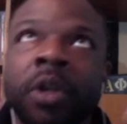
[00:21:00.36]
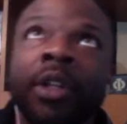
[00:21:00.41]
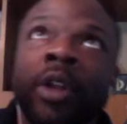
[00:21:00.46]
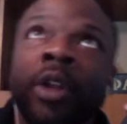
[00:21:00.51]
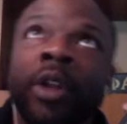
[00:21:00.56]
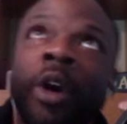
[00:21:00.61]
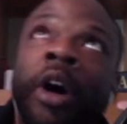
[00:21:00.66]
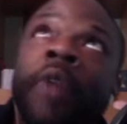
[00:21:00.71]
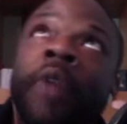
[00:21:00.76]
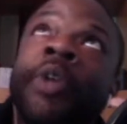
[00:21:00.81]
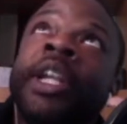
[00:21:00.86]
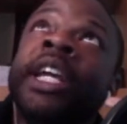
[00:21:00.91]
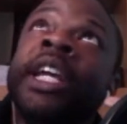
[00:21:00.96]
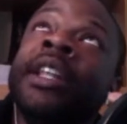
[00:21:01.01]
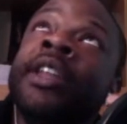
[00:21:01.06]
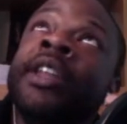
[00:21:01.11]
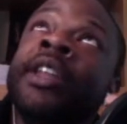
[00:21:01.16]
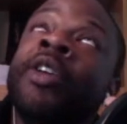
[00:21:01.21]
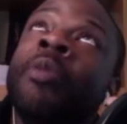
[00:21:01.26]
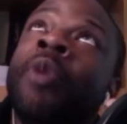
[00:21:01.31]
Lord, we need a
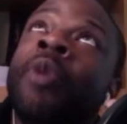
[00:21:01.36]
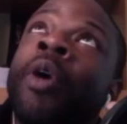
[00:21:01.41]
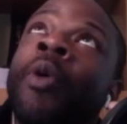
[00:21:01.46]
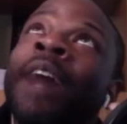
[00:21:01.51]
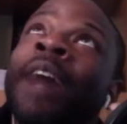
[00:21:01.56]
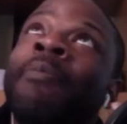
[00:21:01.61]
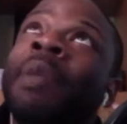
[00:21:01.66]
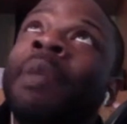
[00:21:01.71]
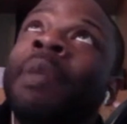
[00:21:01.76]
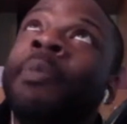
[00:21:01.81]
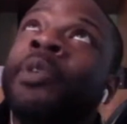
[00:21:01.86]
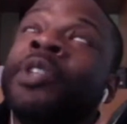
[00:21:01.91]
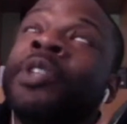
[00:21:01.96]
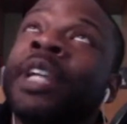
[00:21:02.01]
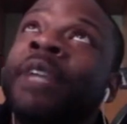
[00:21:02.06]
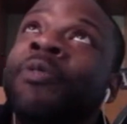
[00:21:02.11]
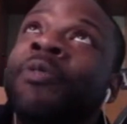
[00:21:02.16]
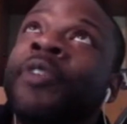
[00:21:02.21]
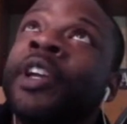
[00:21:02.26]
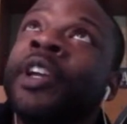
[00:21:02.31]
little more white people to
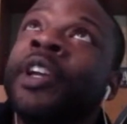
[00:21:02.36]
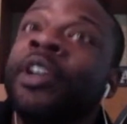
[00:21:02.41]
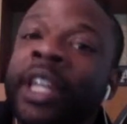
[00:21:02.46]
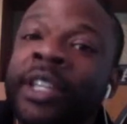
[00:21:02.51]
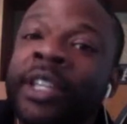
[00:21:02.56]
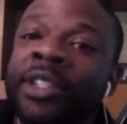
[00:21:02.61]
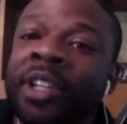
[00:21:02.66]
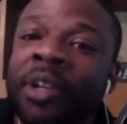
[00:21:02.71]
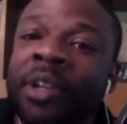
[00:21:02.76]
feel this so